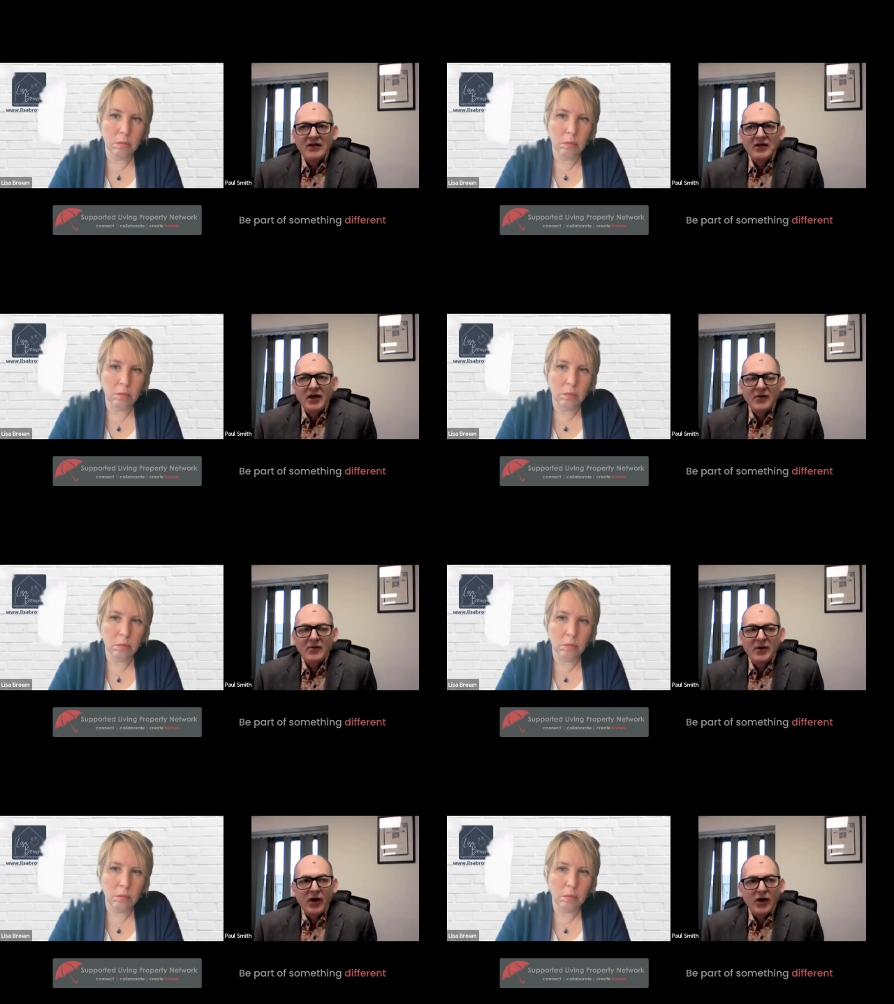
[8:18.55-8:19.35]
Speaker 1: you know,
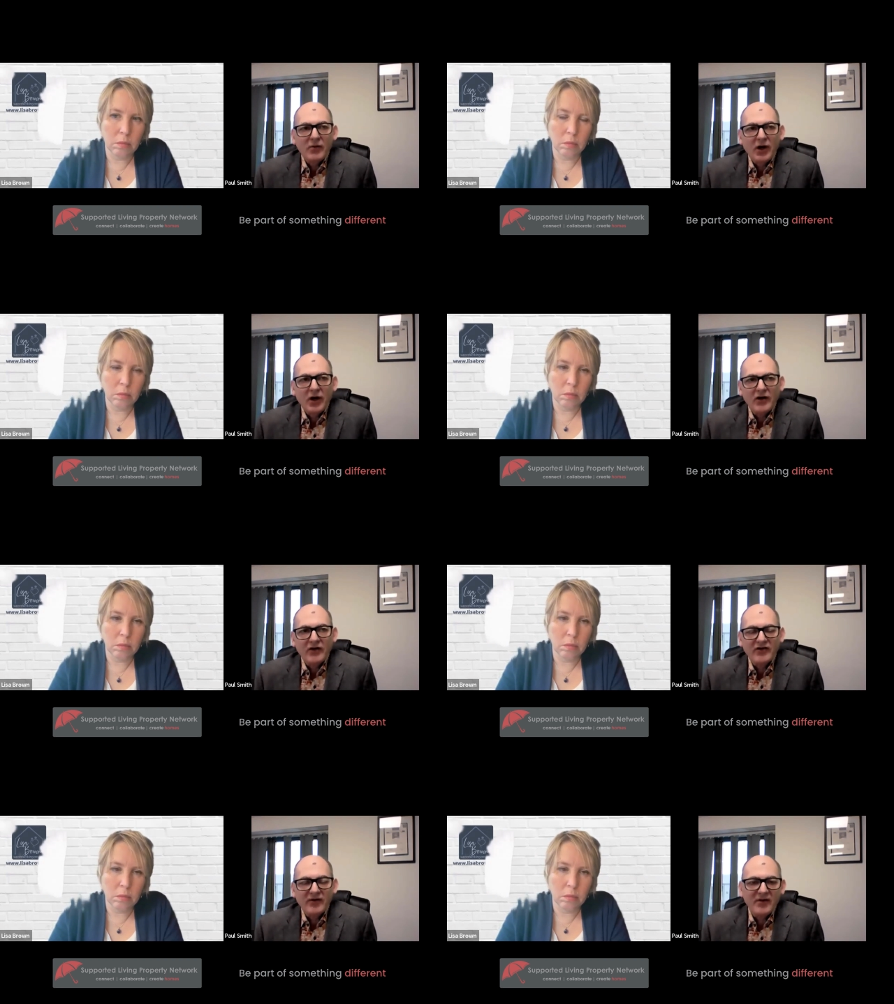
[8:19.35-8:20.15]
when I
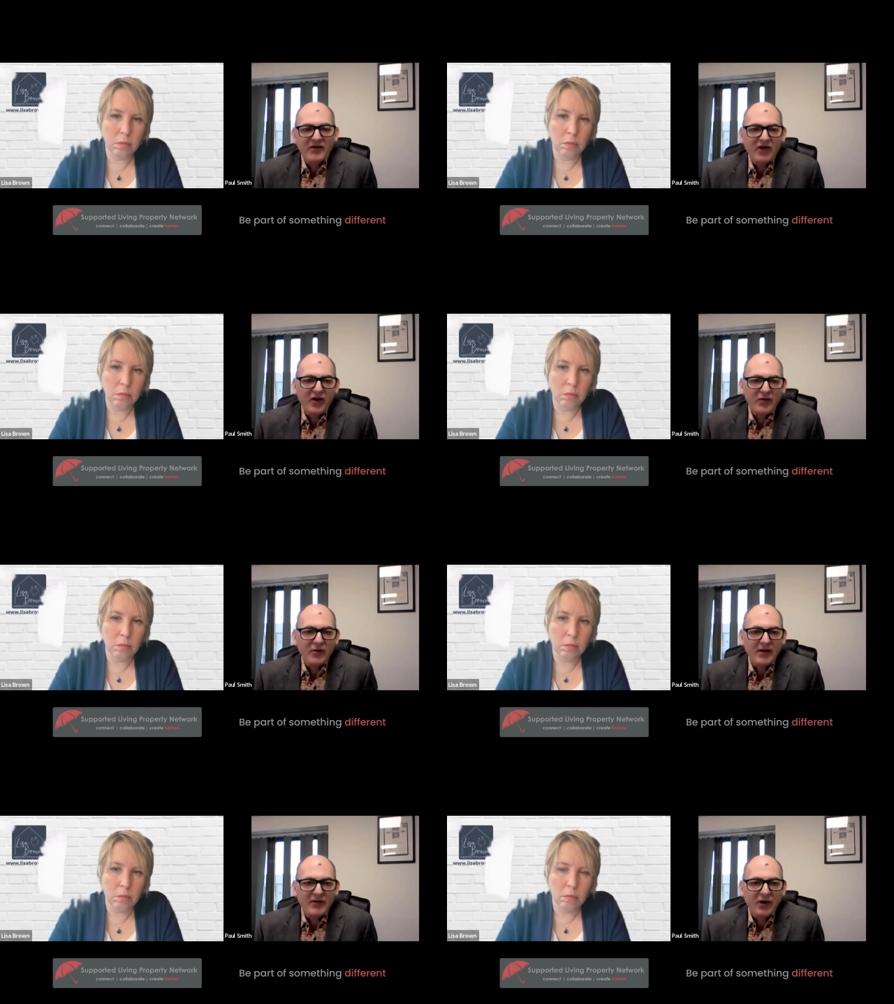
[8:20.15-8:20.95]
look at some of the sites
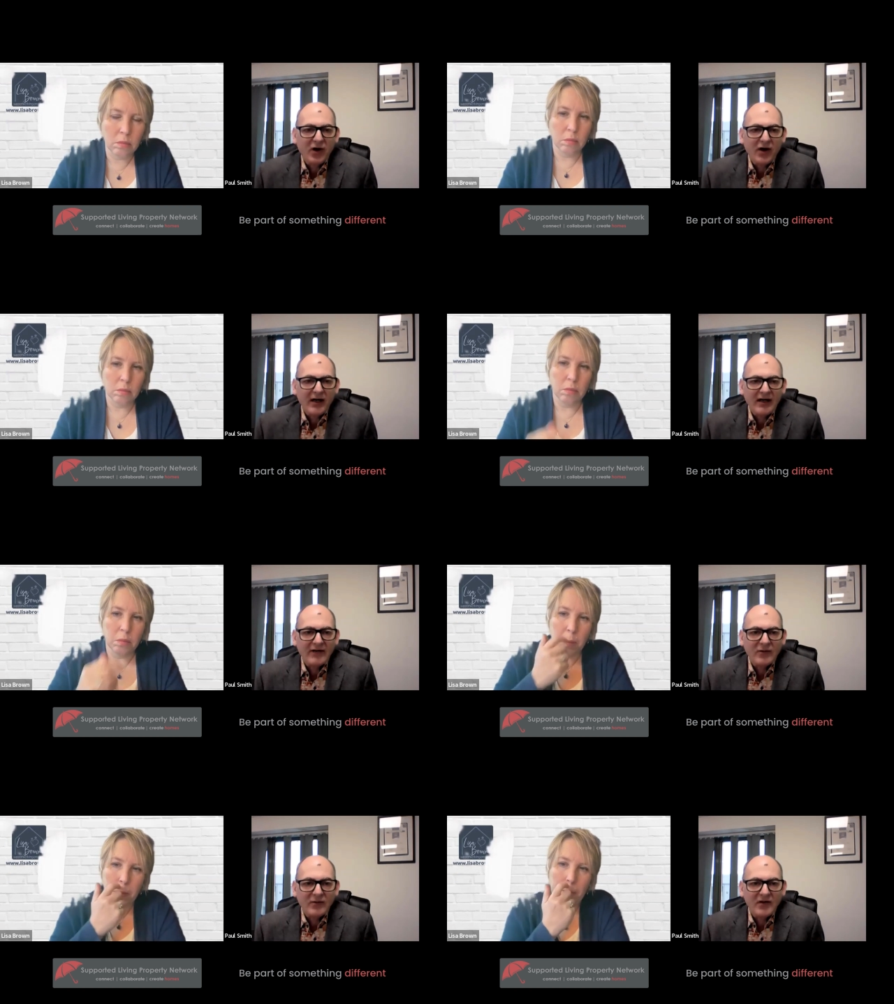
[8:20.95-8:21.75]
we've got,
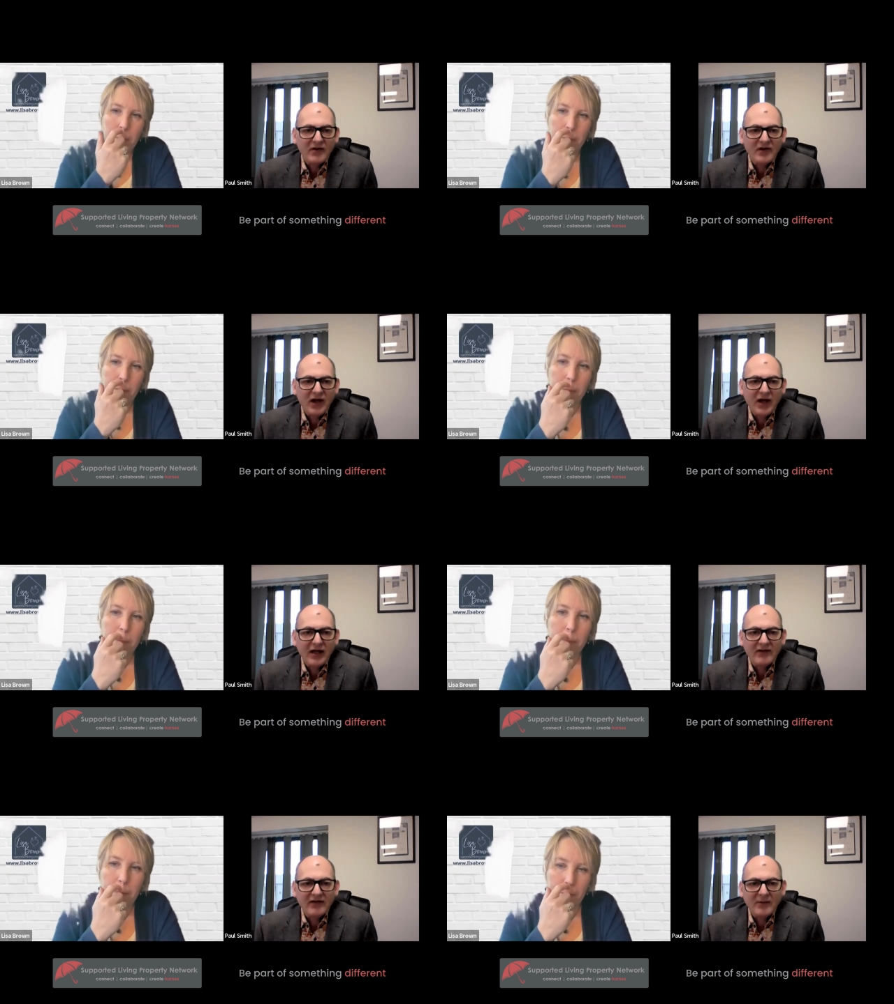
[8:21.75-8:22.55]
it's almost
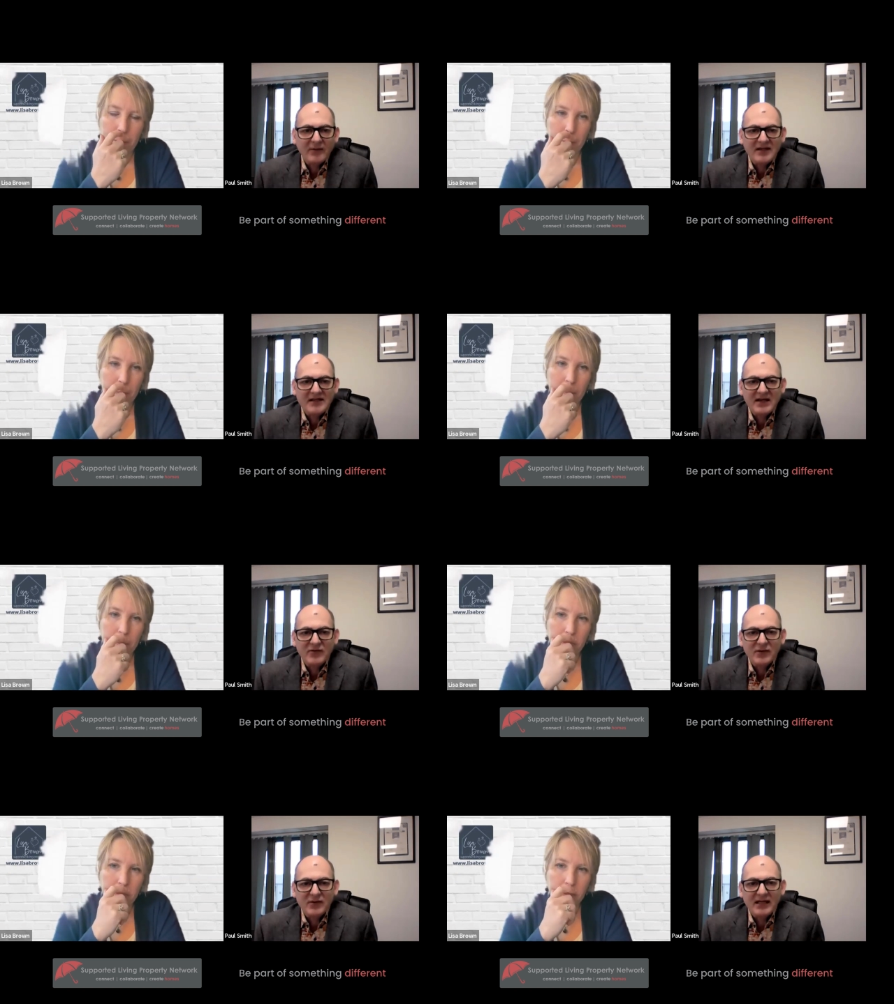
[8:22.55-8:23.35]
like somebody
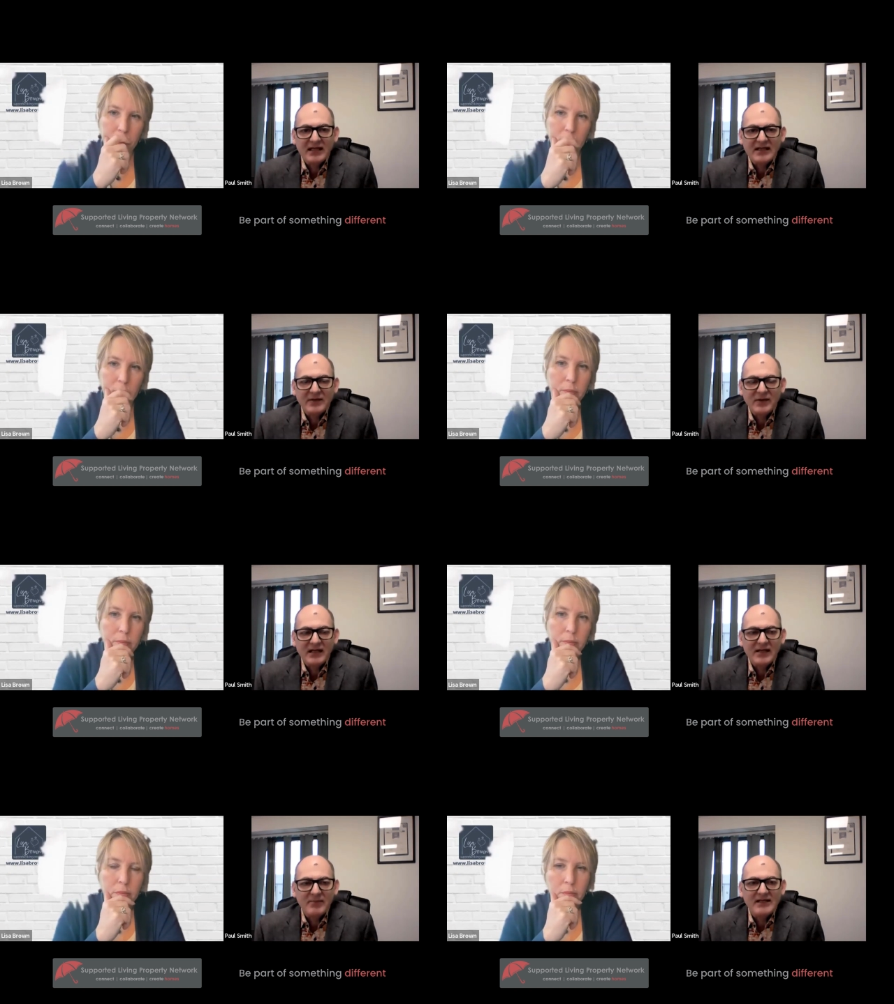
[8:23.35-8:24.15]
said, "Well, we
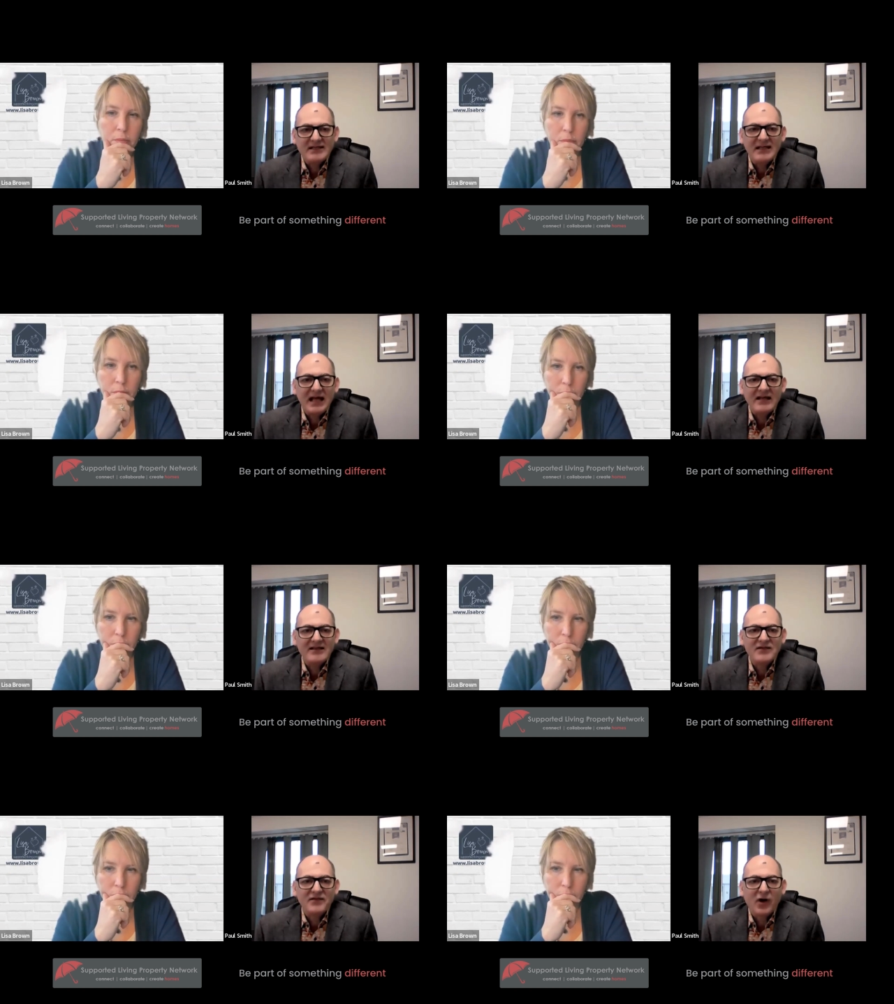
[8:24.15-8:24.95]
need a piece of land
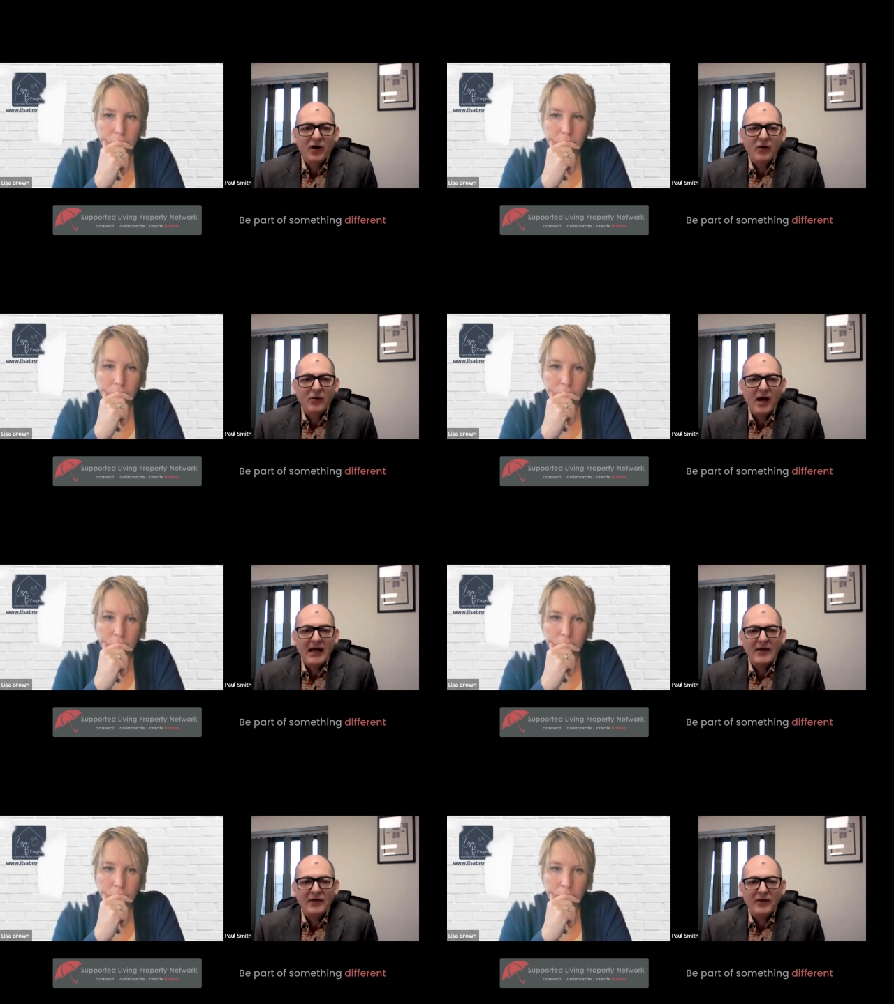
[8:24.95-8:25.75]
as far
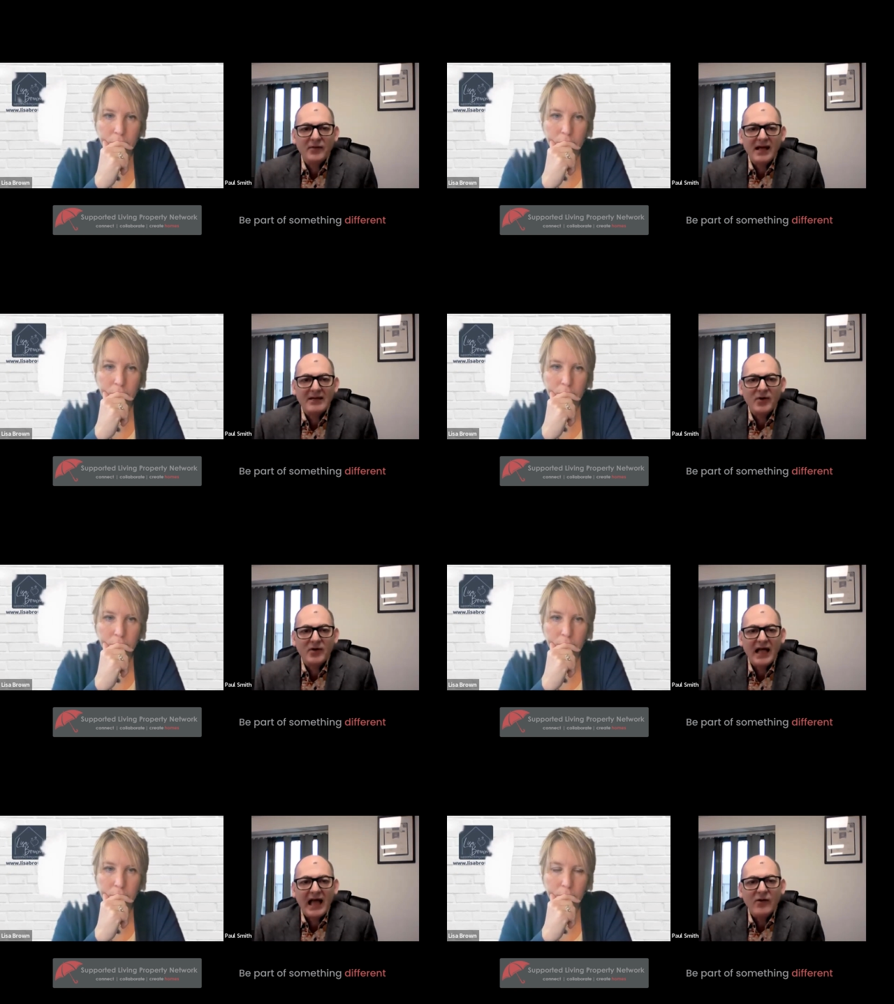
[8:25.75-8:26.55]
away from
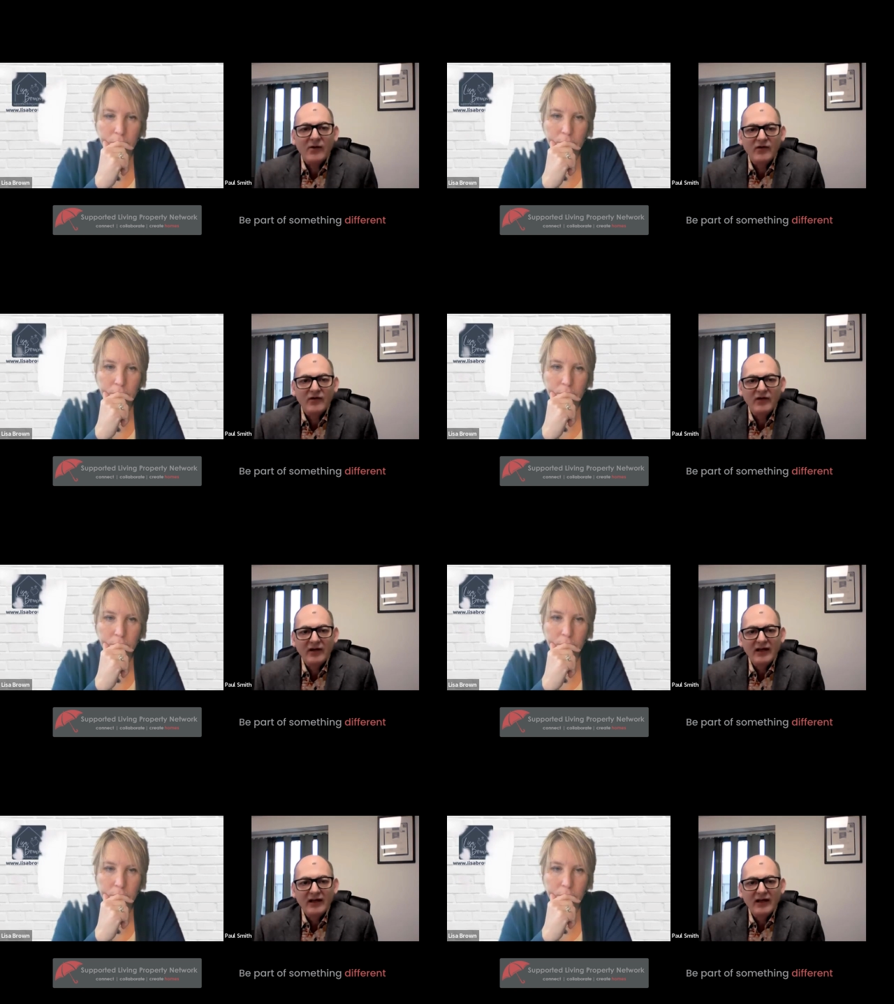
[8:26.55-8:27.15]
anybody else."